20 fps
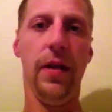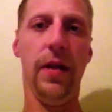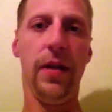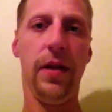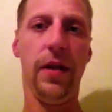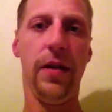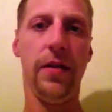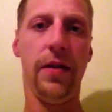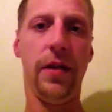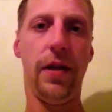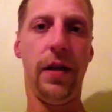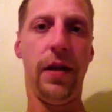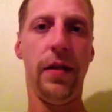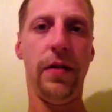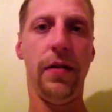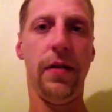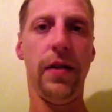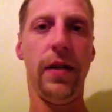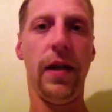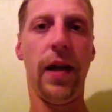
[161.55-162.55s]

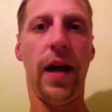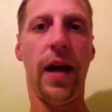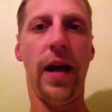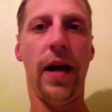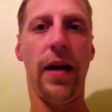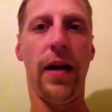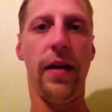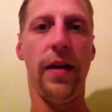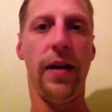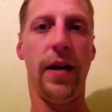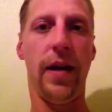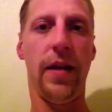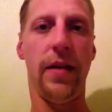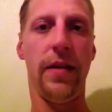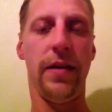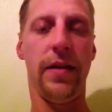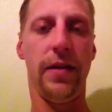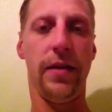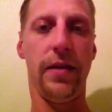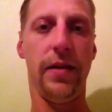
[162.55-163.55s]
continually add
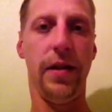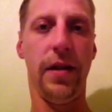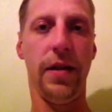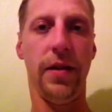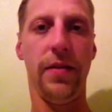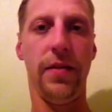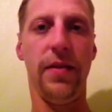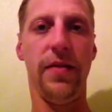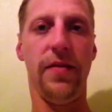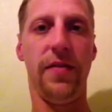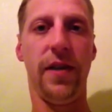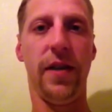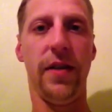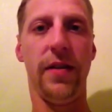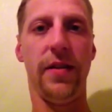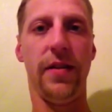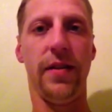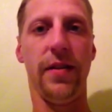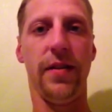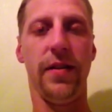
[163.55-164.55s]
other,
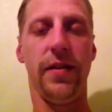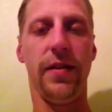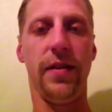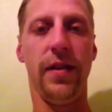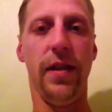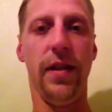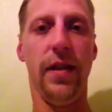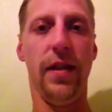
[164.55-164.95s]
defenses,